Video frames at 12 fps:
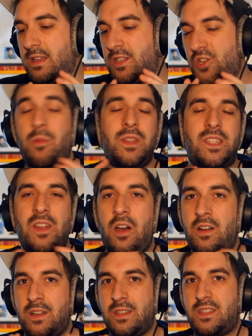German
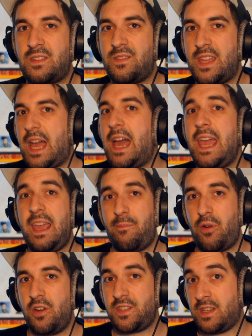songs that I
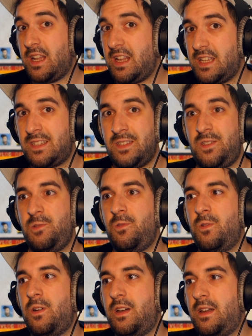personally listen
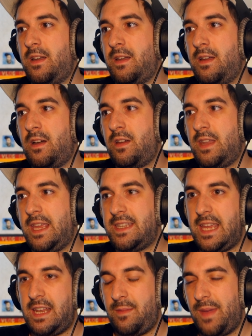to uh, on a
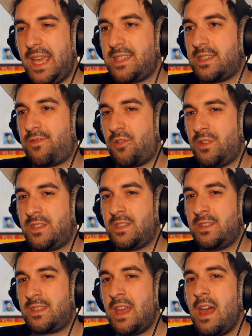daily basis, for
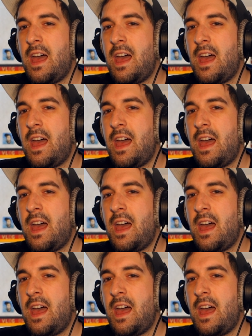instance,